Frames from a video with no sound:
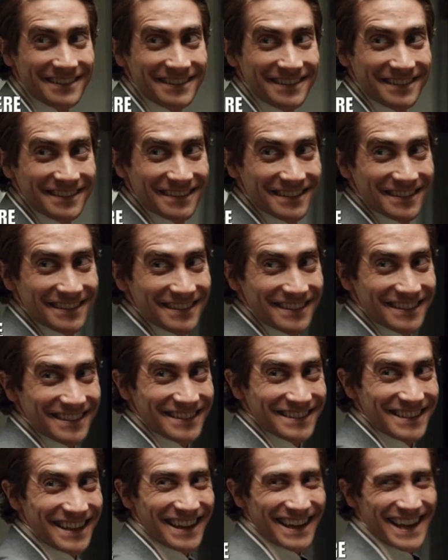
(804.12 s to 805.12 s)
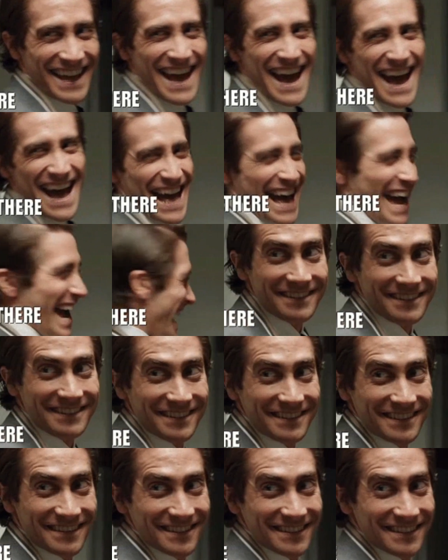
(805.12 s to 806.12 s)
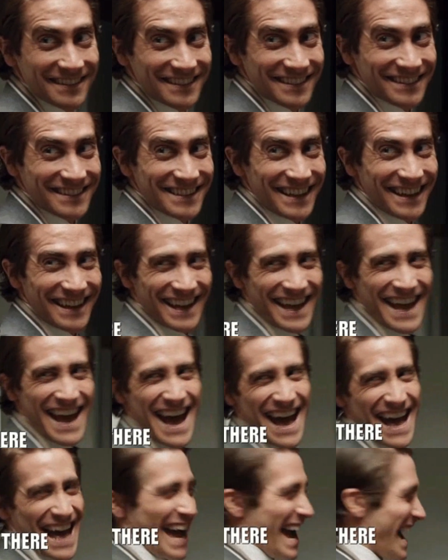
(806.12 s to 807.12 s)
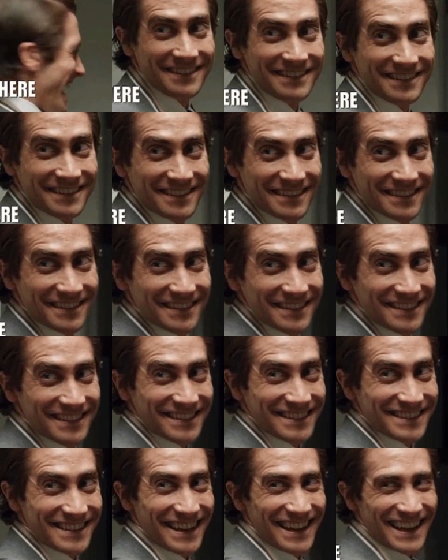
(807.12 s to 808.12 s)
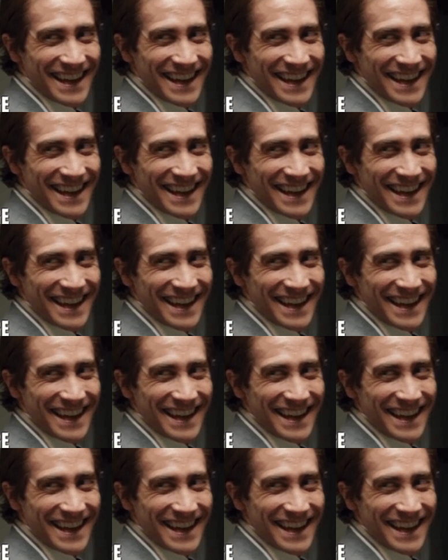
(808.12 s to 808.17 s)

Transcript: He painted himself in there to, I guess, be a little Easter egg.